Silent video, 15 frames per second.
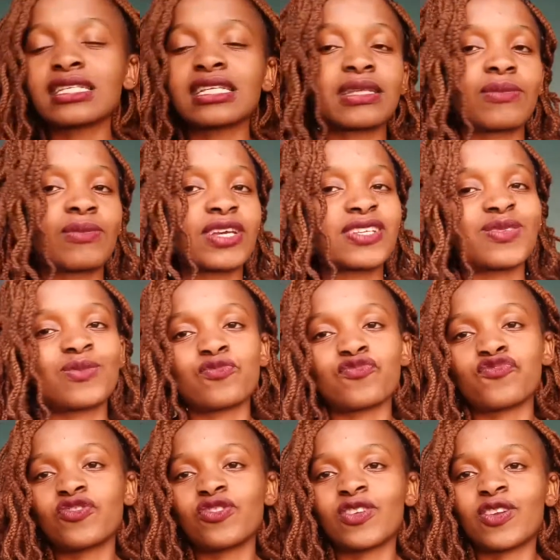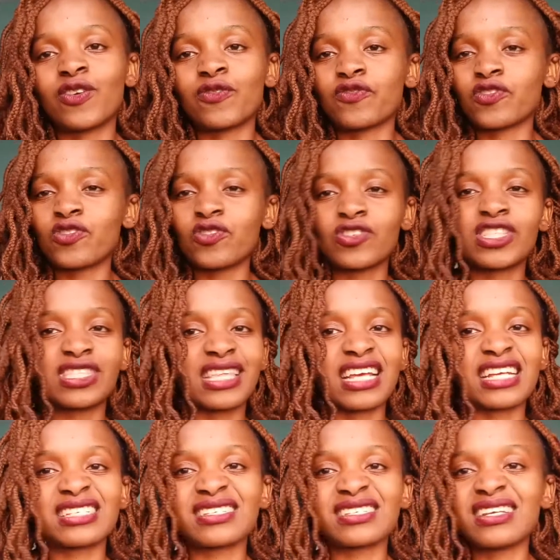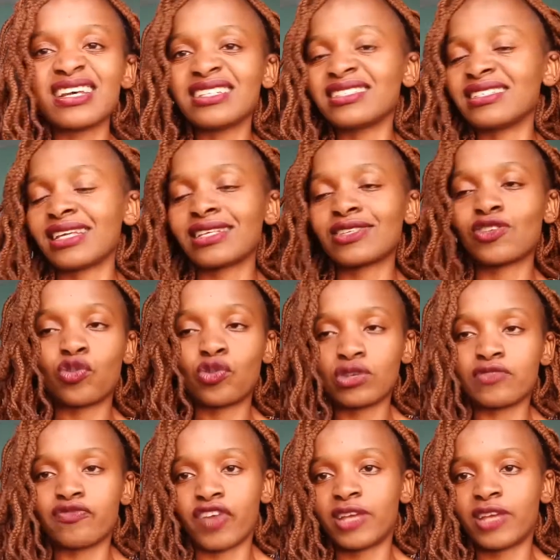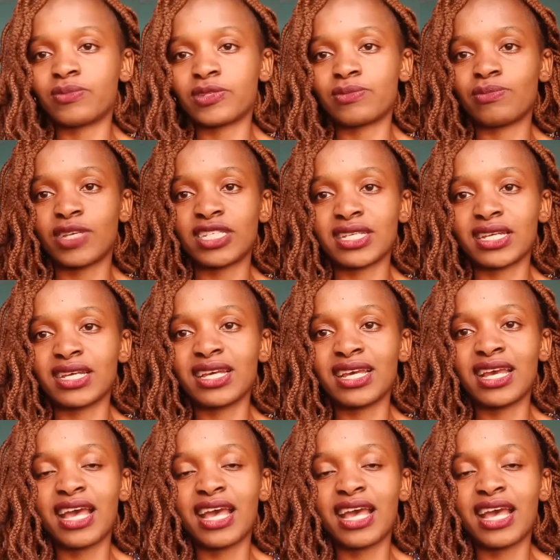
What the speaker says: It's a month full of good things, just good vibes, Monday.